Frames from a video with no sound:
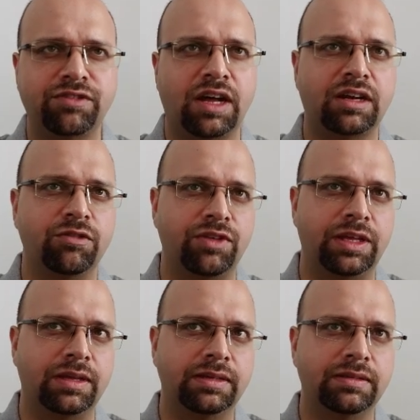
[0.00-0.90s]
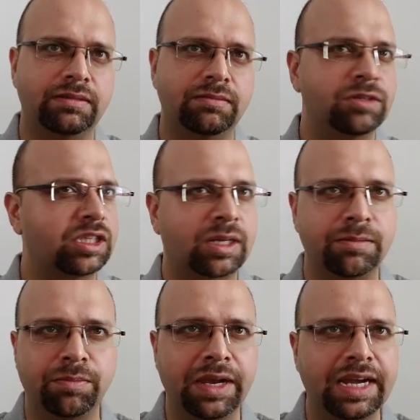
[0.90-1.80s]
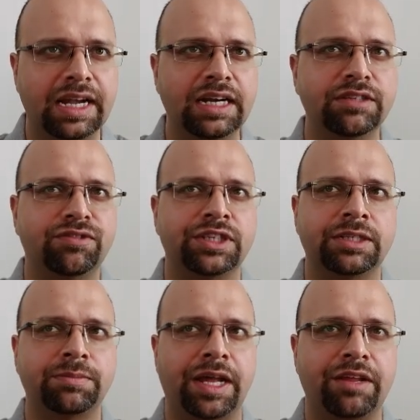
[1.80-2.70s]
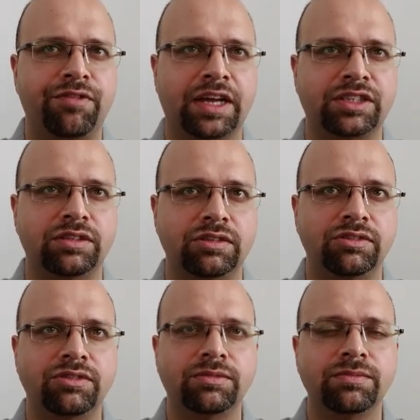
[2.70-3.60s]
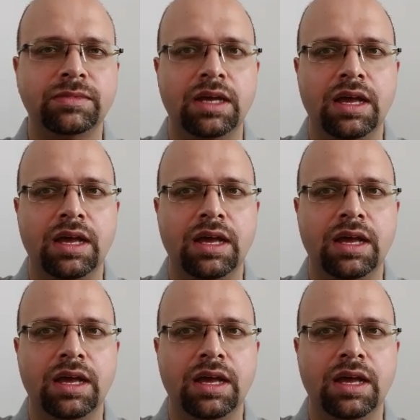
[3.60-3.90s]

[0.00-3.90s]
far away, with completely different manufacturers,